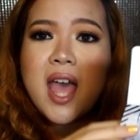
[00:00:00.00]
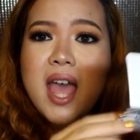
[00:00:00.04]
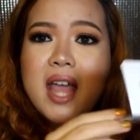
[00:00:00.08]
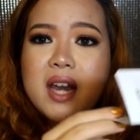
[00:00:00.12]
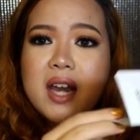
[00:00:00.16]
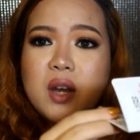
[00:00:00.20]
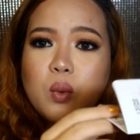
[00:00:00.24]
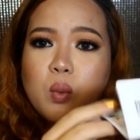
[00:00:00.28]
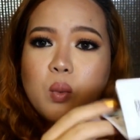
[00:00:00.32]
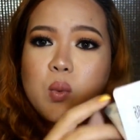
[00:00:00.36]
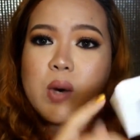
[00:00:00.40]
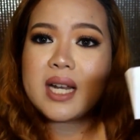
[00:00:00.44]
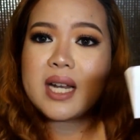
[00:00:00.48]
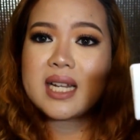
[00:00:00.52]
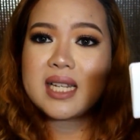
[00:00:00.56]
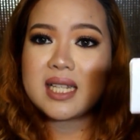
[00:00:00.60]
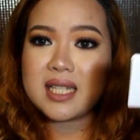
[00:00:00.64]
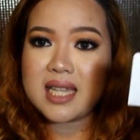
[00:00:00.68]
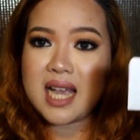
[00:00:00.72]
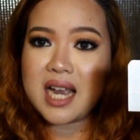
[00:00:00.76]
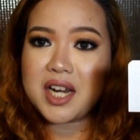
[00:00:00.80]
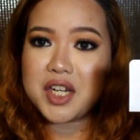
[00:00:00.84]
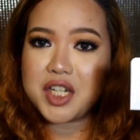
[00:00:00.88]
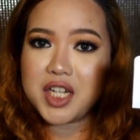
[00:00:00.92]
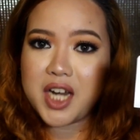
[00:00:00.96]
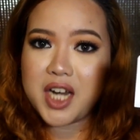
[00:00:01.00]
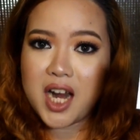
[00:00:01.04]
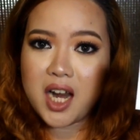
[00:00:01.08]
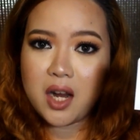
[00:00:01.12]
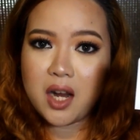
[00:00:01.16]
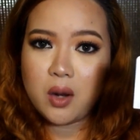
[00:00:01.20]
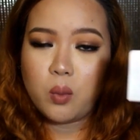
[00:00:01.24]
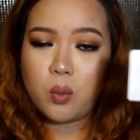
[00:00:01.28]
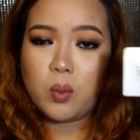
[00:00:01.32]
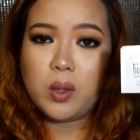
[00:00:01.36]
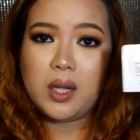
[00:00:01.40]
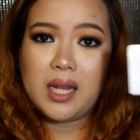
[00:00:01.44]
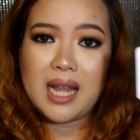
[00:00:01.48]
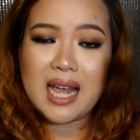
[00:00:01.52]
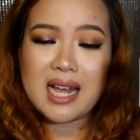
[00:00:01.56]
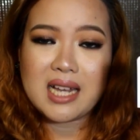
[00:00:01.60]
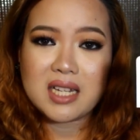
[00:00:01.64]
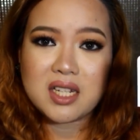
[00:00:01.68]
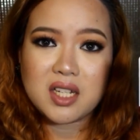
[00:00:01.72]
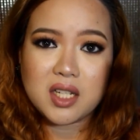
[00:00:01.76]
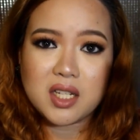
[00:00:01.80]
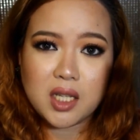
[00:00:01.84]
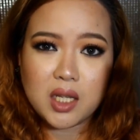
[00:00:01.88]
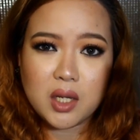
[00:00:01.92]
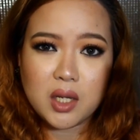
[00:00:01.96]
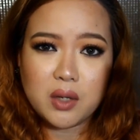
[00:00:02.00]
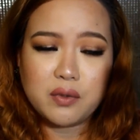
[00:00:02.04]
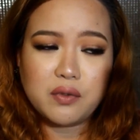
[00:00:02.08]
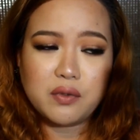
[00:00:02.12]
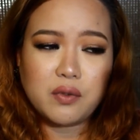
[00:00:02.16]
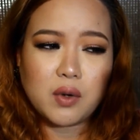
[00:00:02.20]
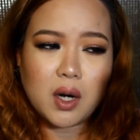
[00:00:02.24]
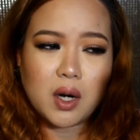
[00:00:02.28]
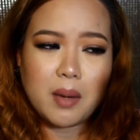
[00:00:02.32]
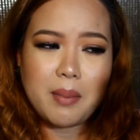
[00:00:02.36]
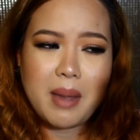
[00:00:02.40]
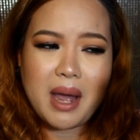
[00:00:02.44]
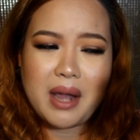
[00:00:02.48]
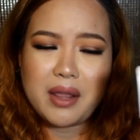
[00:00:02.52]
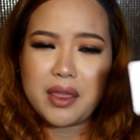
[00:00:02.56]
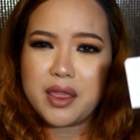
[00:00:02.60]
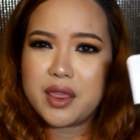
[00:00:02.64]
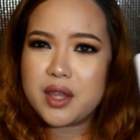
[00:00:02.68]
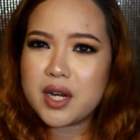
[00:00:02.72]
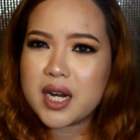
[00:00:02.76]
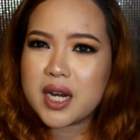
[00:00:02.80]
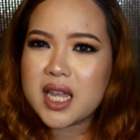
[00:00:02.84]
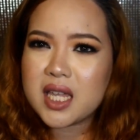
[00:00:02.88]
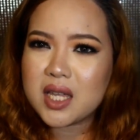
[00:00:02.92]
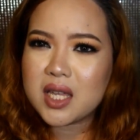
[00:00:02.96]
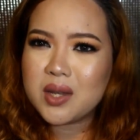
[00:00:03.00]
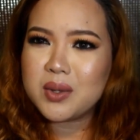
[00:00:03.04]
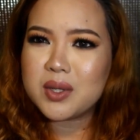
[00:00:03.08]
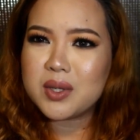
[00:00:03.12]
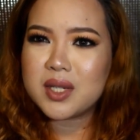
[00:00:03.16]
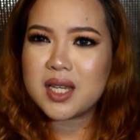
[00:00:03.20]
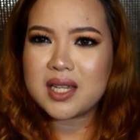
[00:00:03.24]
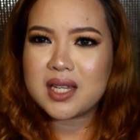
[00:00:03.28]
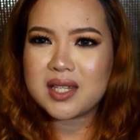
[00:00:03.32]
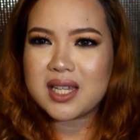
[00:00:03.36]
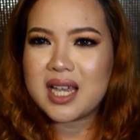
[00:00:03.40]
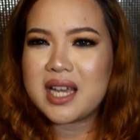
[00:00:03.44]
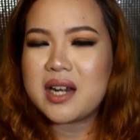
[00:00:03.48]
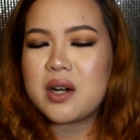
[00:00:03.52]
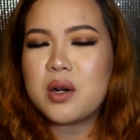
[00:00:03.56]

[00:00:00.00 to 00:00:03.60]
And one sachet will last you for about 3 uses.